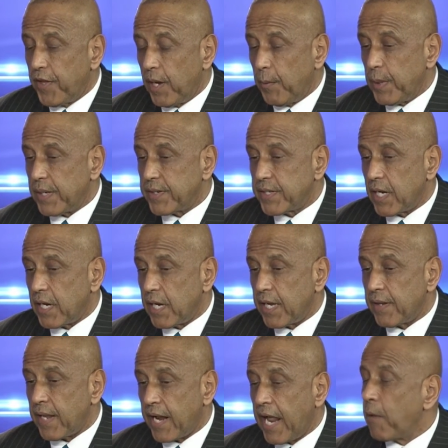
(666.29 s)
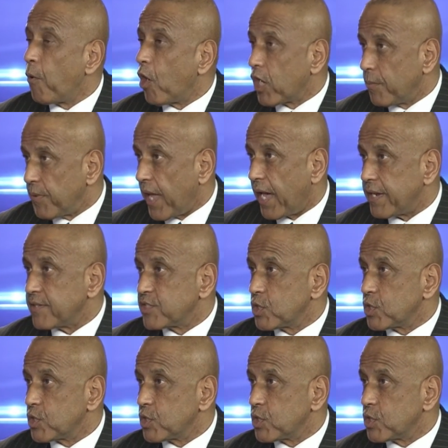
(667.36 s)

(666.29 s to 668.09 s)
them, and, uh, and, and, I welcome that.